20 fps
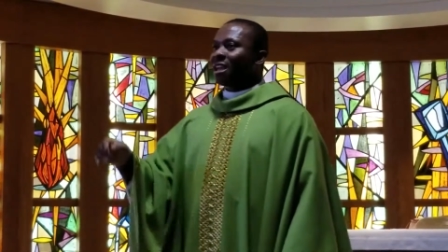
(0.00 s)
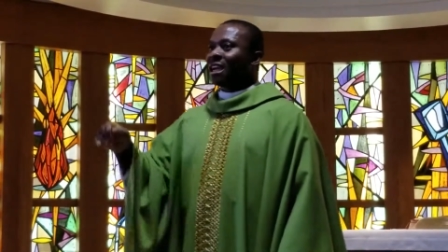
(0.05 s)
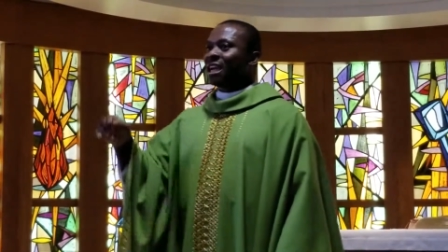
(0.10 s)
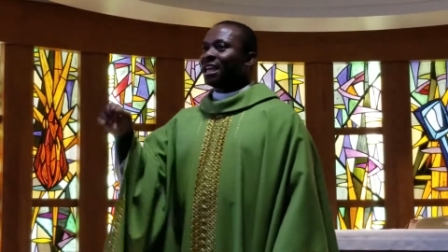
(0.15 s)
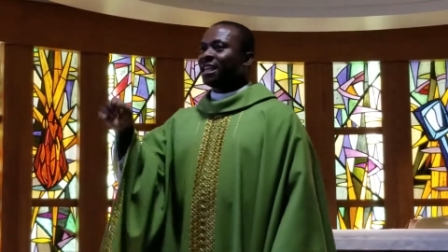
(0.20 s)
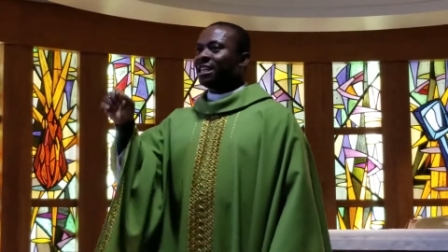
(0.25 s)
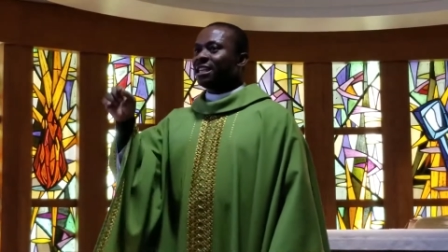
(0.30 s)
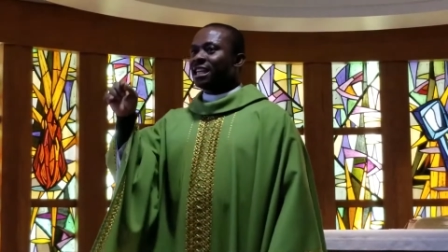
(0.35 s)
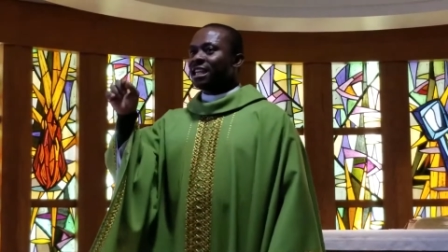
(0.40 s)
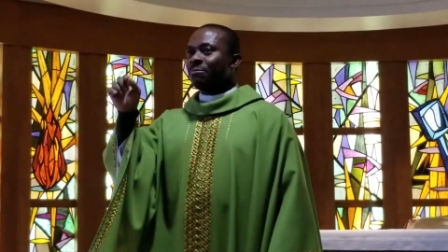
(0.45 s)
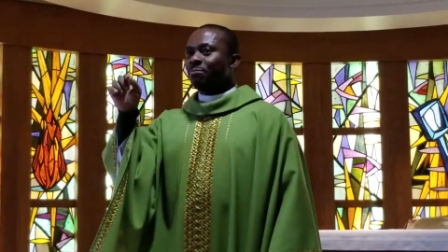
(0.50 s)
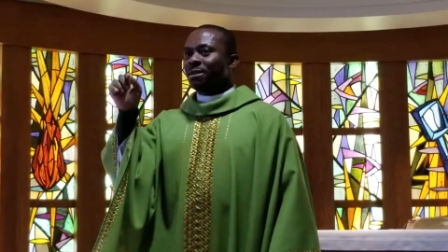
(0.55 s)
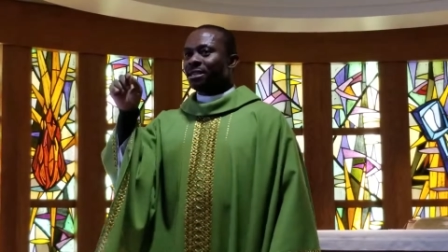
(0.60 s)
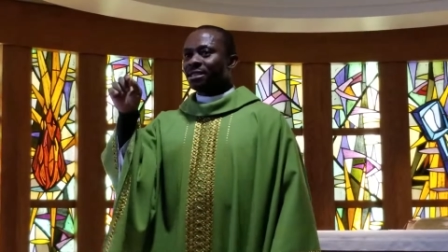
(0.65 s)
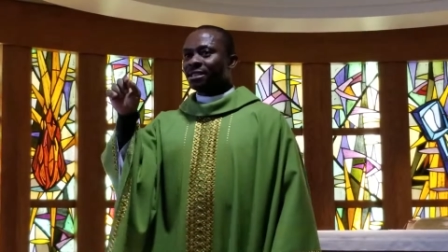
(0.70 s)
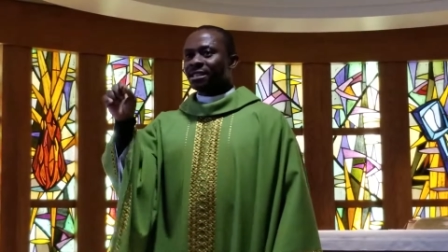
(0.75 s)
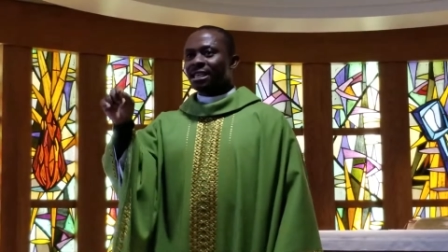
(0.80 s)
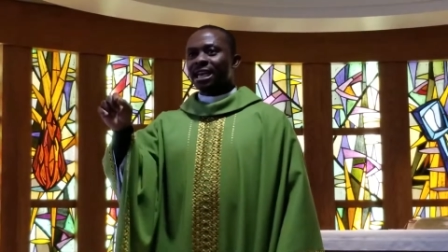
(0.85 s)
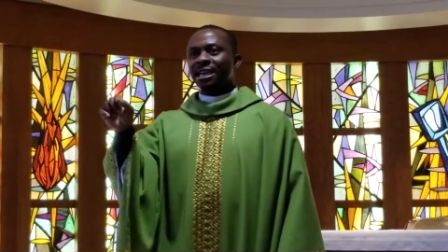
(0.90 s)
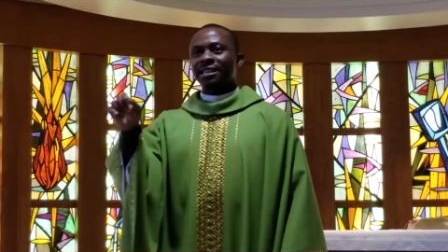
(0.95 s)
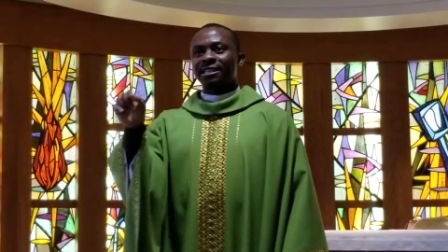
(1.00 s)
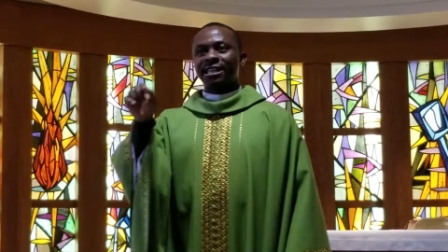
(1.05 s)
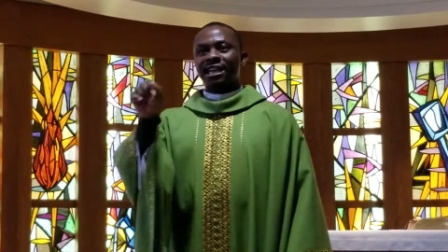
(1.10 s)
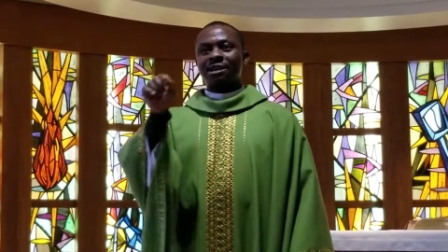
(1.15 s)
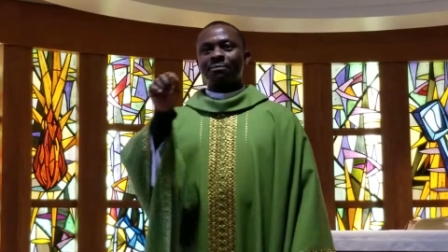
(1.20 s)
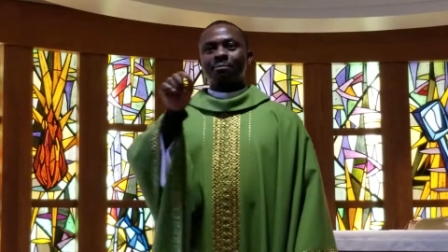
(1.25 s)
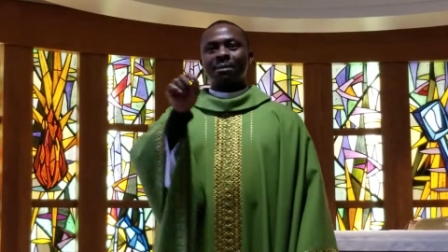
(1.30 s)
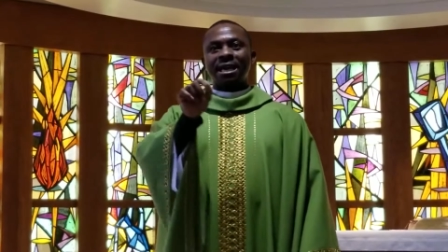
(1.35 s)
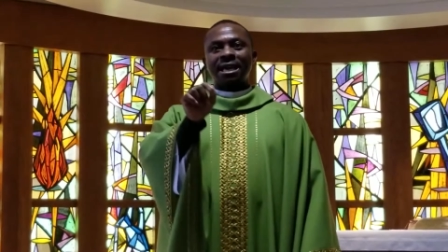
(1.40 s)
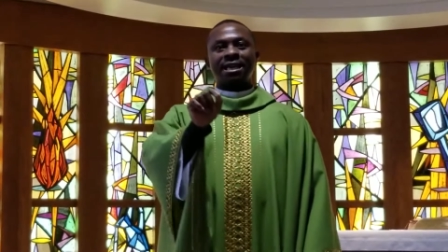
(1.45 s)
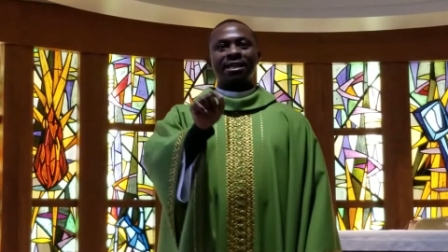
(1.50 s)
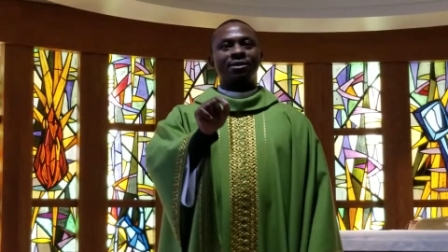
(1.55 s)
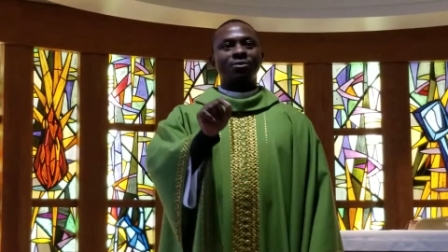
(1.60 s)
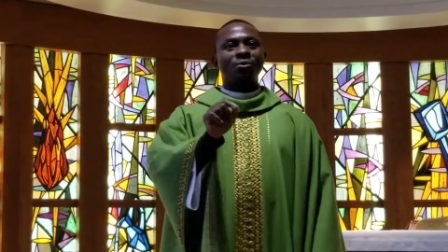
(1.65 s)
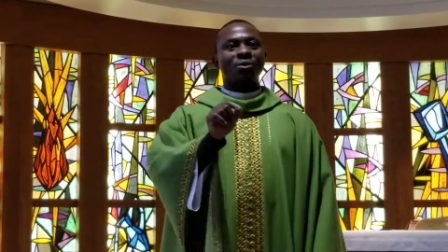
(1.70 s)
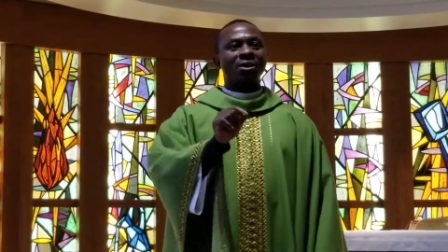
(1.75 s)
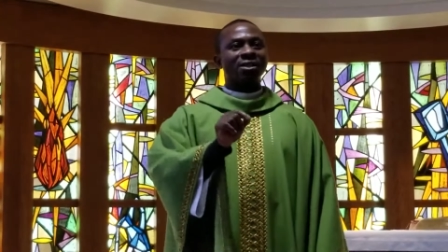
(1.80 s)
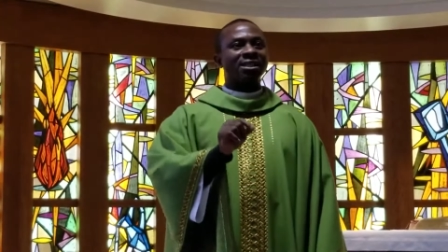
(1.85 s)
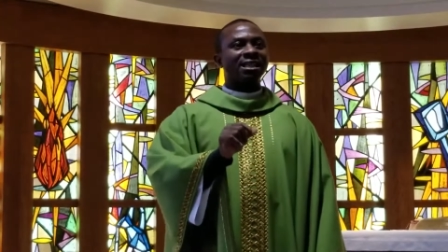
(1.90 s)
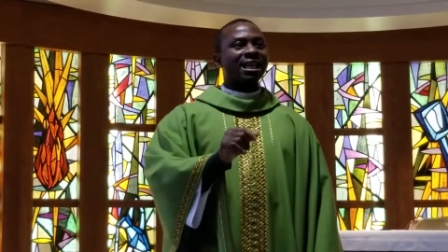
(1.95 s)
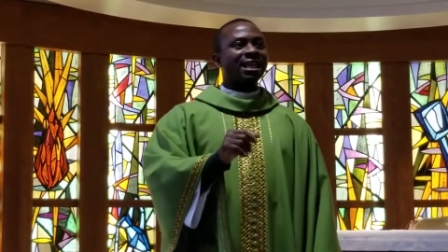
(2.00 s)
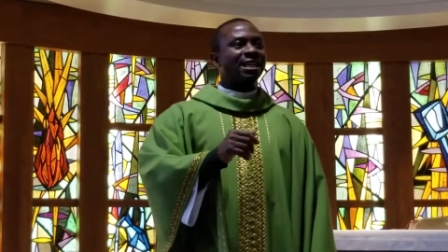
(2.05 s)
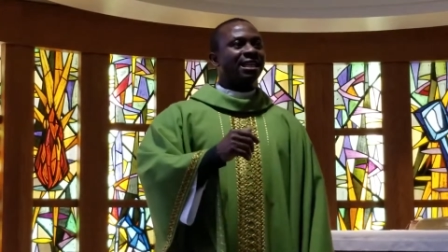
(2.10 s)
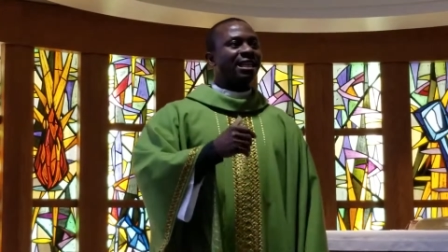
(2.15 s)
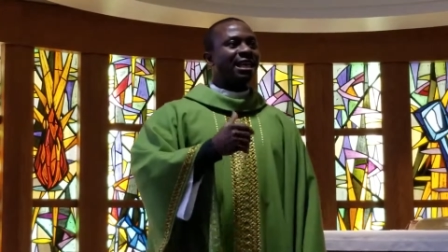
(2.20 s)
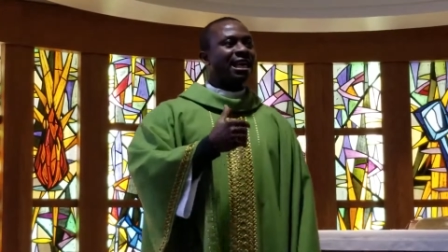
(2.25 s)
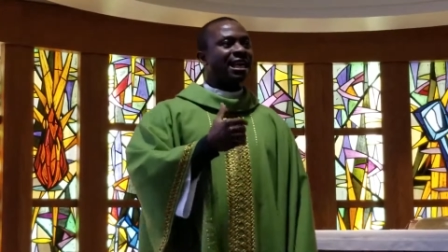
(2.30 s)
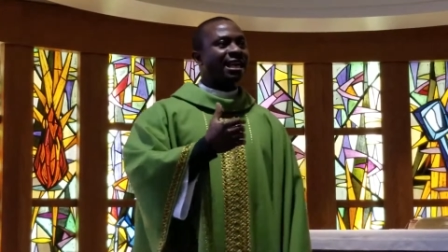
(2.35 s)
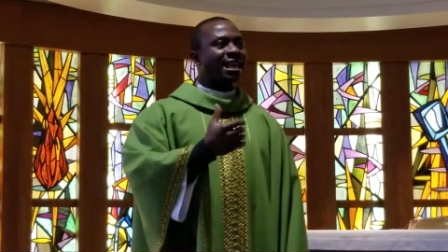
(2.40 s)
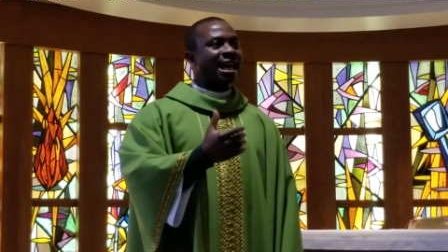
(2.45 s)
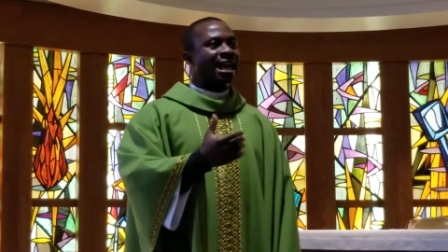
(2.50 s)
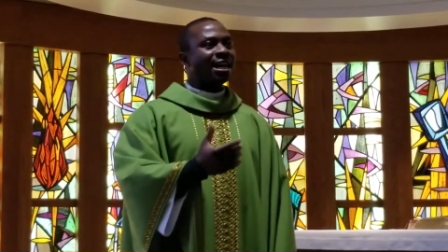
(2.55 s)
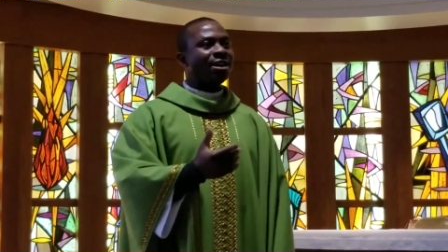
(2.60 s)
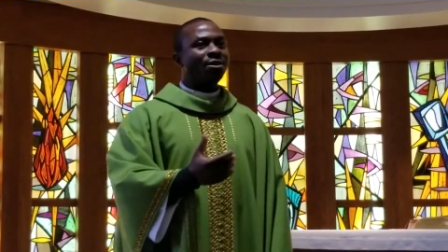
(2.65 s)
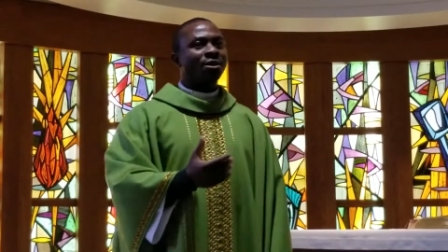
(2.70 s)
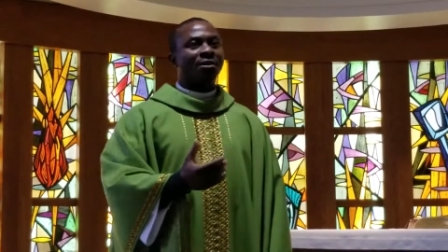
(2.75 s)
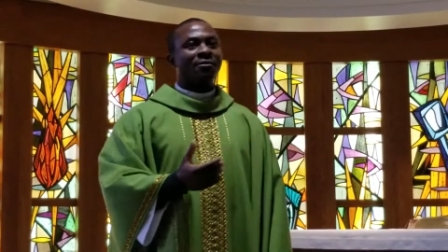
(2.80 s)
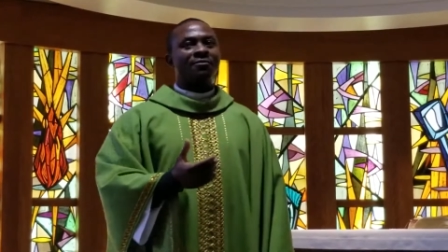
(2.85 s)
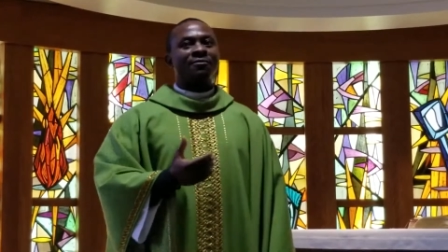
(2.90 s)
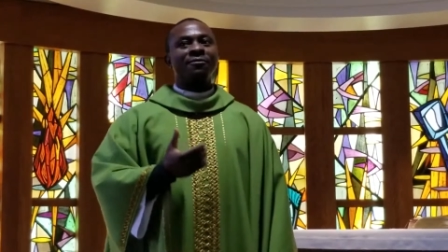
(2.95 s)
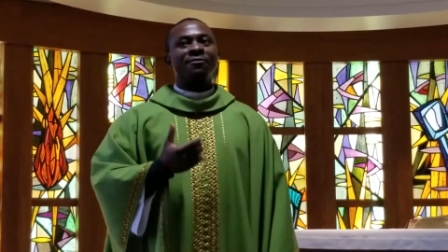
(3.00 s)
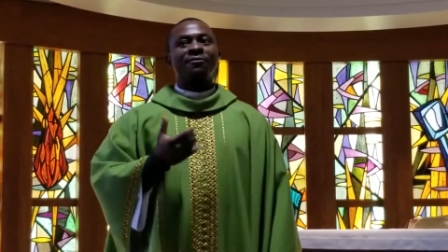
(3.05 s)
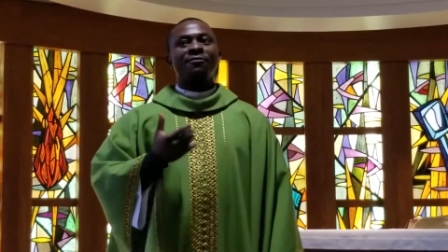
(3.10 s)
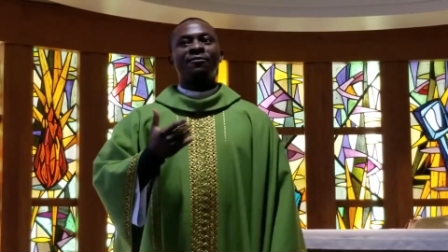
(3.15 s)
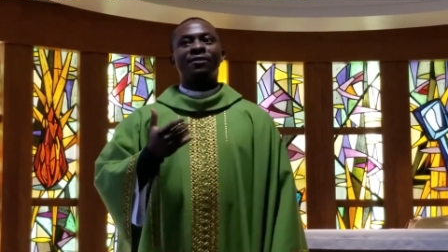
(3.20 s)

And the mistake they made was that they kind of